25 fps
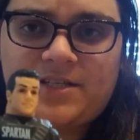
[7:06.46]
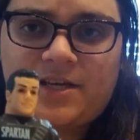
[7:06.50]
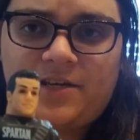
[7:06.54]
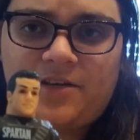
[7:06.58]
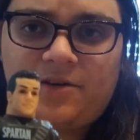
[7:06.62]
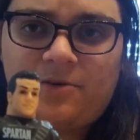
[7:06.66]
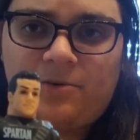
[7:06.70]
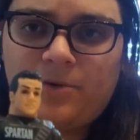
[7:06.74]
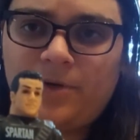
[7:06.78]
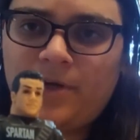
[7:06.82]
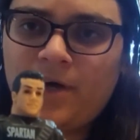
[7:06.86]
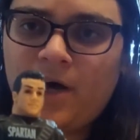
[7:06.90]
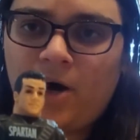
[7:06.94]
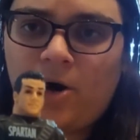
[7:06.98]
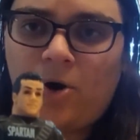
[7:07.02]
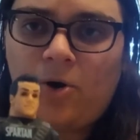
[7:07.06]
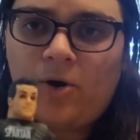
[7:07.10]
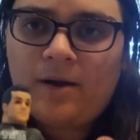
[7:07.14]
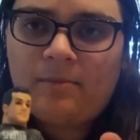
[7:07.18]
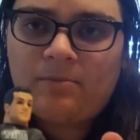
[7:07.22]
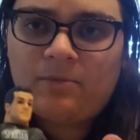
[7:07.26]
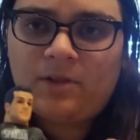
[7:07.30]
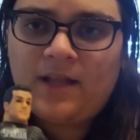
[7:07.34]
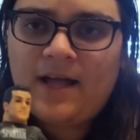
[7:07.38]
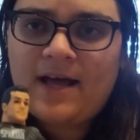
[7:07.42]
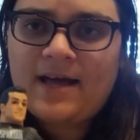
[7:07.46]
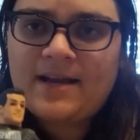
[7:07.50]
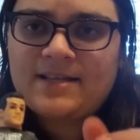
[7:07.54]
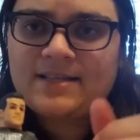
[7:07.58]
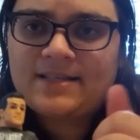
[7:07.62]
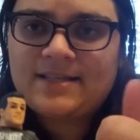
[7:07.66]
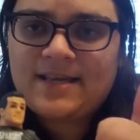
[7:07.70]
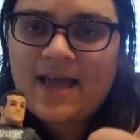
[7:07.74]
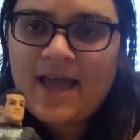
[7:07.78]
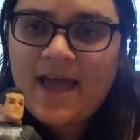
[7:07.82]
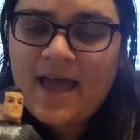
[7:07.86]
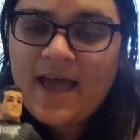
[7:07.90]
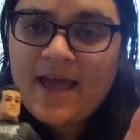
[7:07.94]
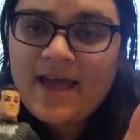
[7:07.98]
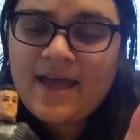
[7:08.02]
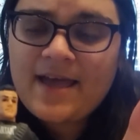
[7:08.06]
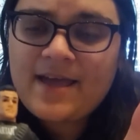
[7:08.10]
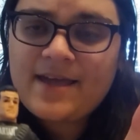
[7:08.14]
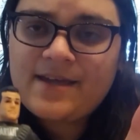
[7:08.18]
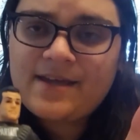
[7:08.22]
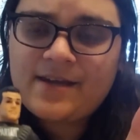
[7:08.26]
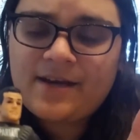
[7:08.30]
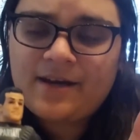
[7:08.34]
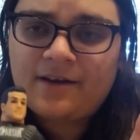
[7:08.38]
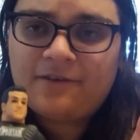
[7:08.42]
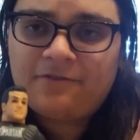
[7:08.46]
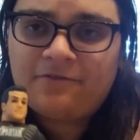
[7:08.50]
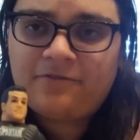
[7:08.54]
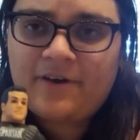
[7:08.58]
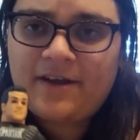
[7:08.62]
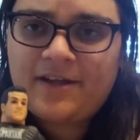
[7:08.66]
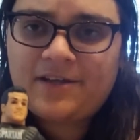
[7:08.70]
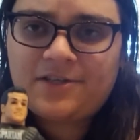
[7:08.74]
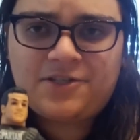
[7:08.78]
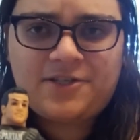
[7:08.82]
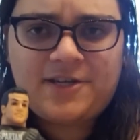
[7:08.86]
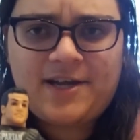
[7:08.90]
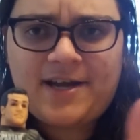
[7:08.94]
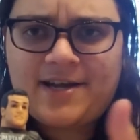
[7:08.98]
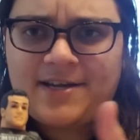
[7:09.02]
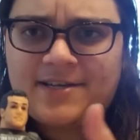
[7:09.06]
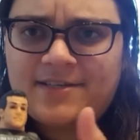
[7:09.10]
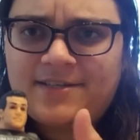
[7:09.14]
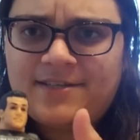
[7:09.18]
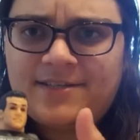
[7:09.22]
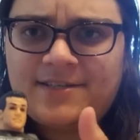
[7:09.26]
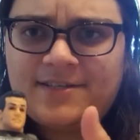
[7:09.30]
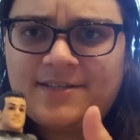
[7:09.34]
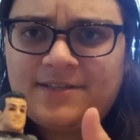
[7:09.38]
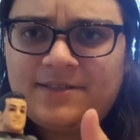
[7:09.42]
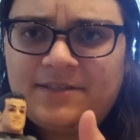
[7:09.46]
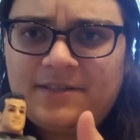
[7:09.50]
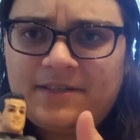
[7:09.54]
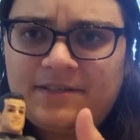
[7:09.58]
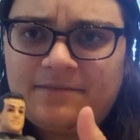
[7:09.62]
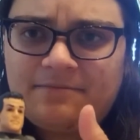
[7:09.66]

I don't know, I'm glad it's a franchise